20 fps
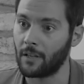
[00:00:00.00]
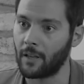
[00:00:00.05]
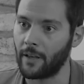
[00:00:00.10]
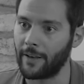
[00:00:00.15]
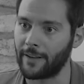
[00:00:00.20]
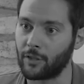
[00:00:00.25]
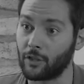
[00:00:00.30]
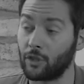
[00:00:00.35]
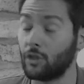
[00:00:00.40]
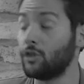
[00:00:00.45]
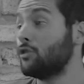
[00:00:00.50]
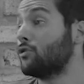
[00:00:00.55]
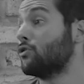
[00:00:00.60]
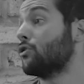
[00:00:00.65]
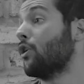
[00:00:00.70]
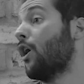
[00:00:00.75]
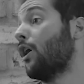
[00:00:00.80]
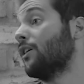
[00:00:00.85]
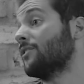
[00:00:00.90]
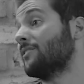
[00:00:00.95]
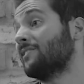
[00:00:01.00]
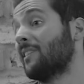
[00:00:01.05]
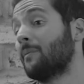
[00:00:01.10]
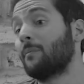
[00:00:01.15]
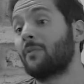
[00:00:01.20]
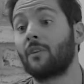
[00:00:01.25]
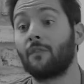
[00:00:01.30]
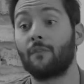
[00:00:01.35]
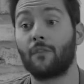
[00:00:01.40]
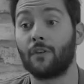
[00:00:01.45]
Like, she saw
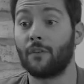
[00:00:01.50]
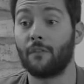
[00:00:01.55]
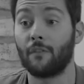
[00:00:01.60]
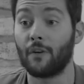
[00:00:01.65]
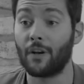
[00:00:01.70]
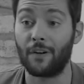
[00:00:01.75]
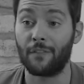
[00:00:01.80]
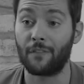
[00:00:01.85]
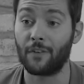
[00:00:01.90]
something for the very